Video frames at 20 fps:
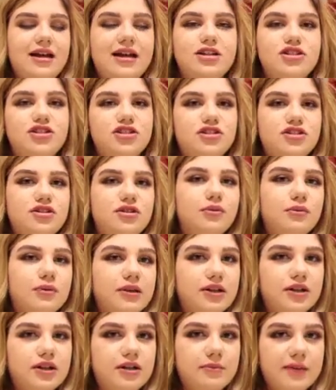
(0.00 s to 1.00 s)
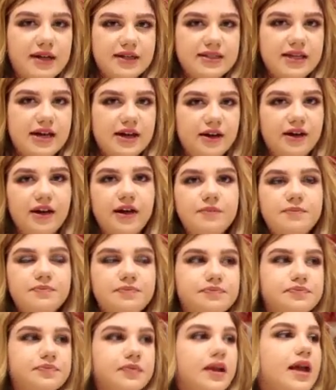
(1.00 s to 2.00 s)
It's just a really good mascara.
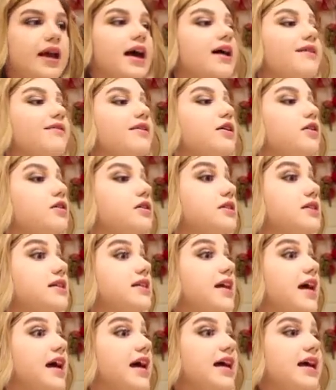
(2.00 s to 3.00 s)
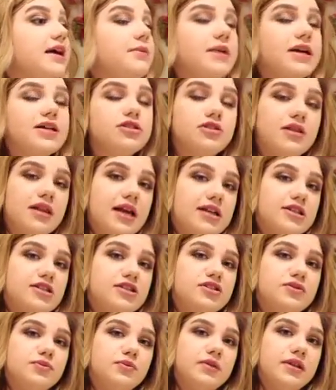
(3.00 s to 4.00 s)
I have it on today. It makes your
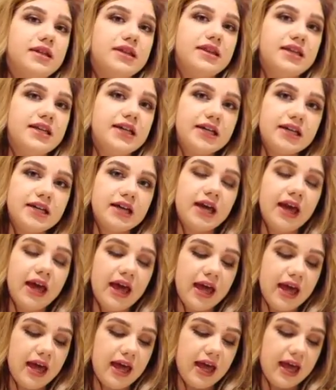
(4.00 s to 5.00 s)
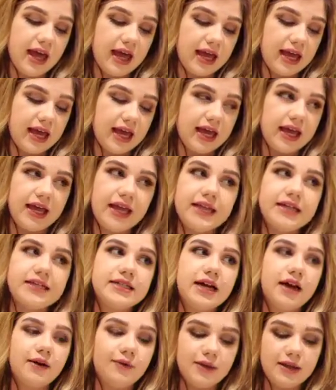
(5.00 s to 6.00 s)
lashes really thick,
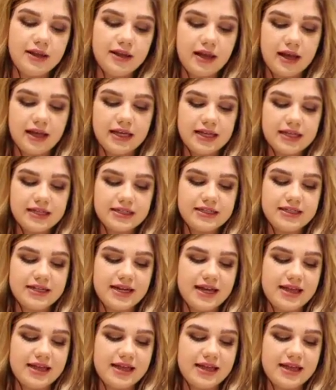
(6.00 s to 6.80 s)
and I really like it.